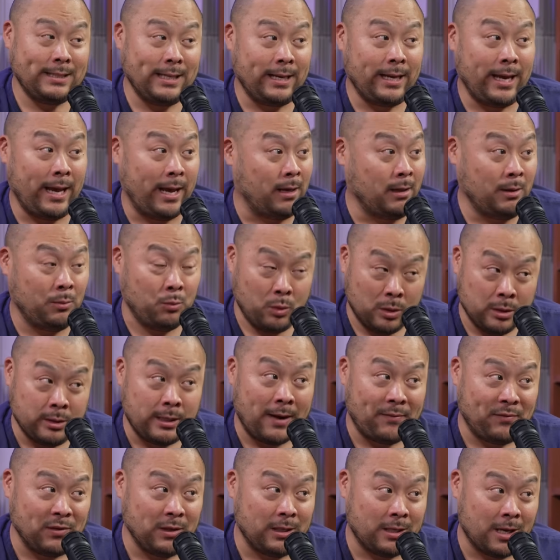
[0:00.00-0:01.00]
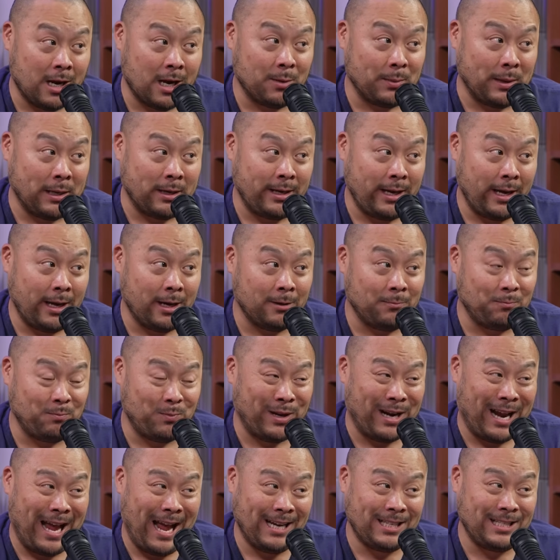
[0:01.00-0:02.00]
kale, and we'll definitely talk about kale,
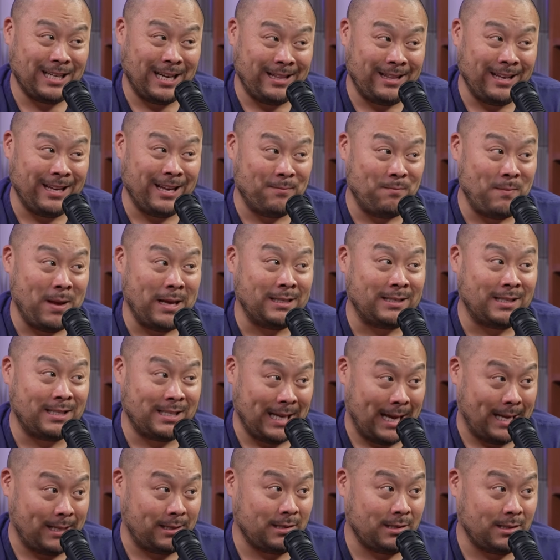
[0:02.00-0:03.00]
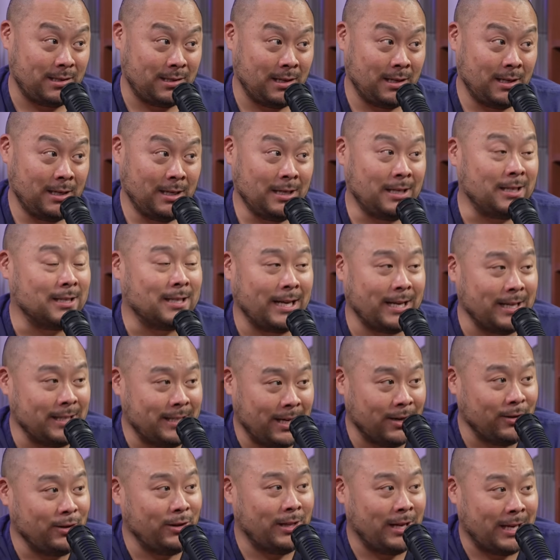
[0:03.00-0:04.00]
but actually I think it made sense, because I can
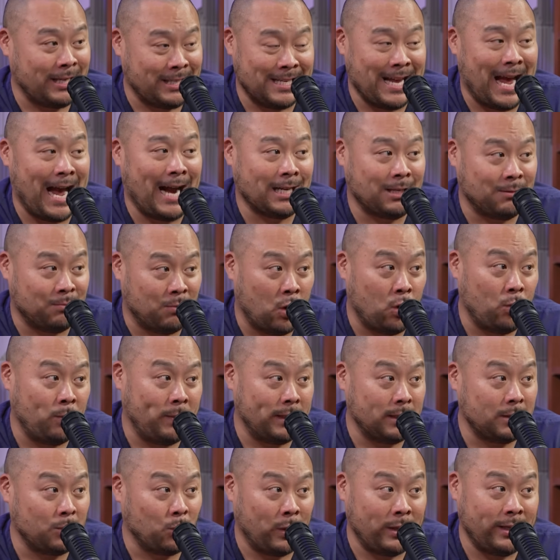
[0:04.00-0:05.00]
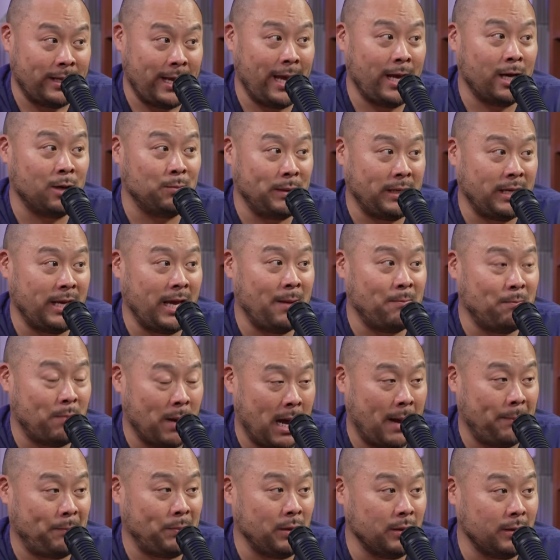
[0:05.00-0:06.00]
tell you the exact moment when kale became
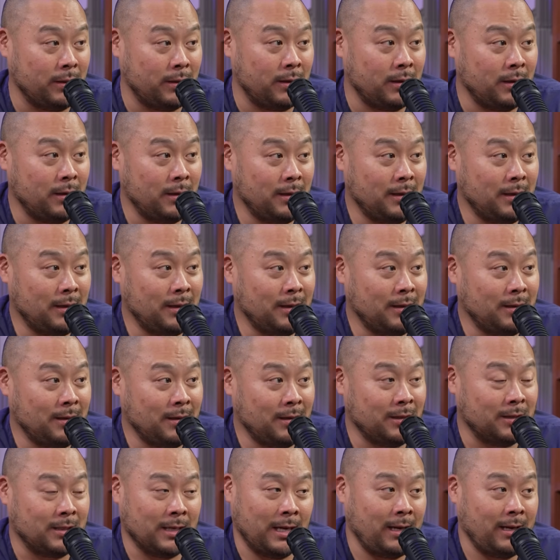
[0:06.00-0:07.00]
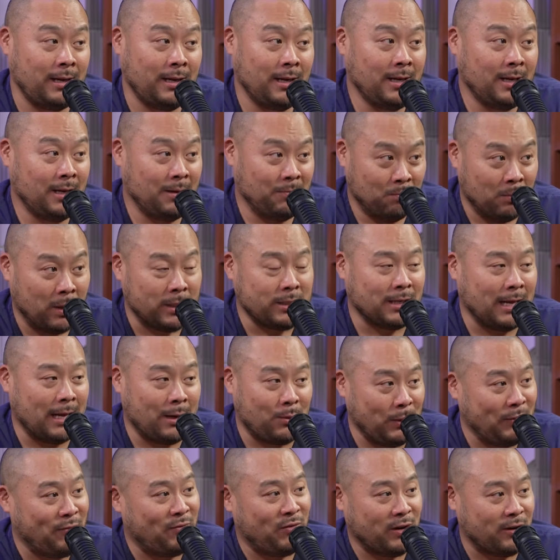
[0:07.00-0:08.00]
popular. Okay. Because much like
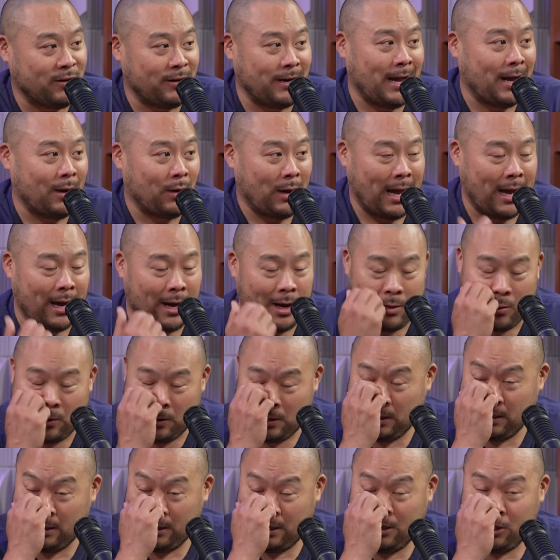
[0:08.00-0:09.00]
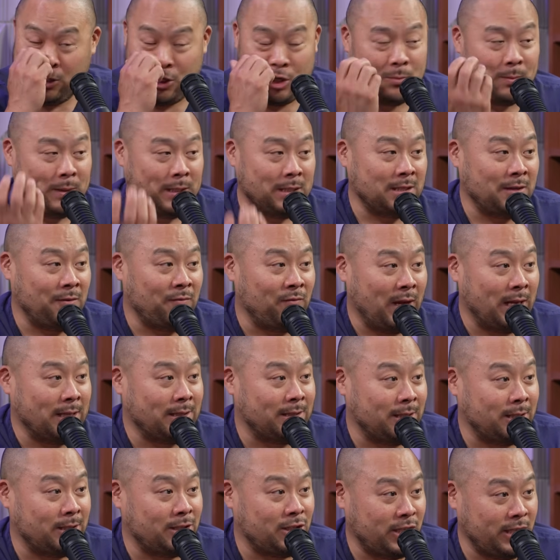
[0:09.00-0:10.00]
we figured out how humans
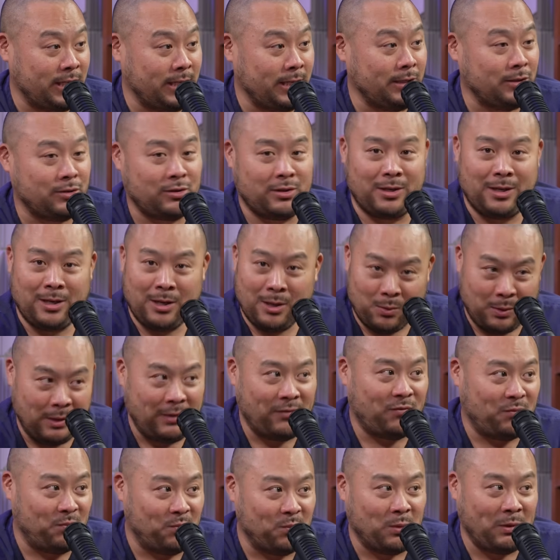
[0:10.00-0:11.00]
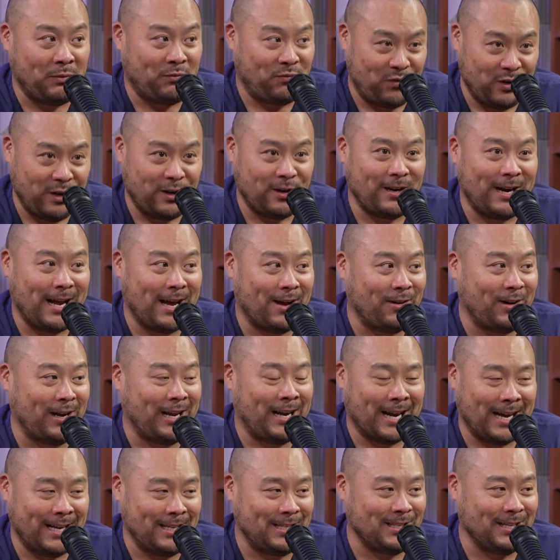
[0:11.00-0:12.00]
invented cheese, we figured out and
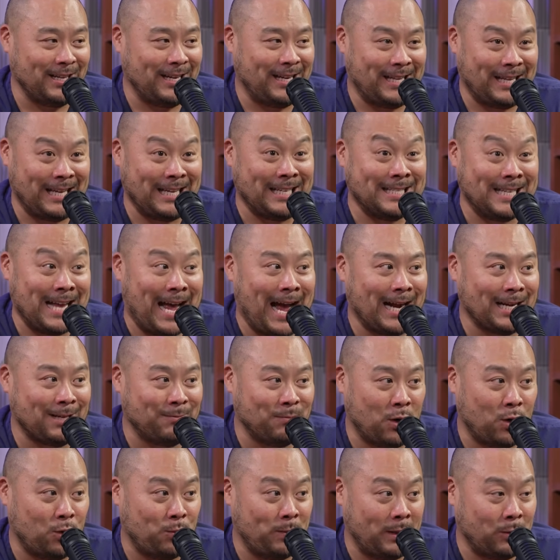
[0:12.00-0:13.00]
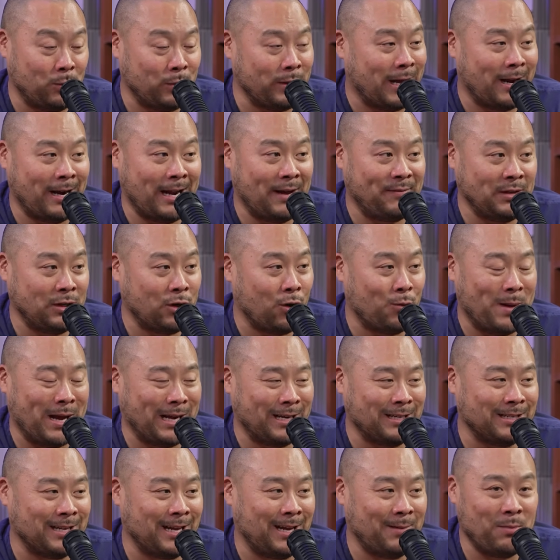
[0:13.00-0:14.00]
isolated the exact moment without having to go back
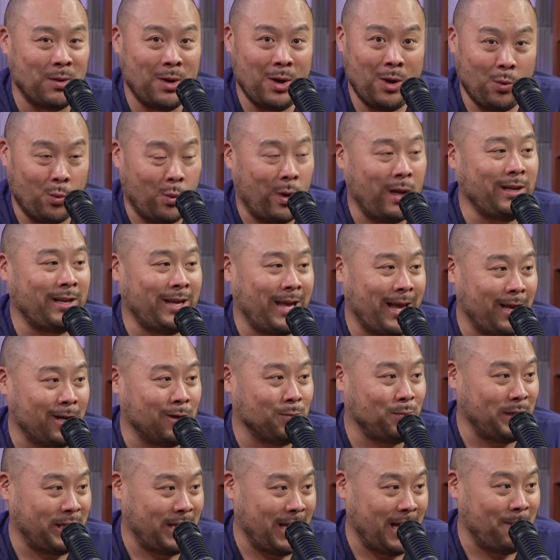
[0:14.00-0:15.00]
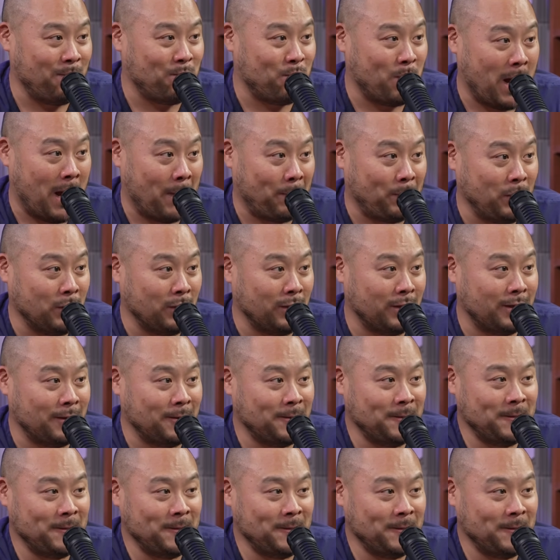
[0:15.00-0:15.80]
in time when kale became popular.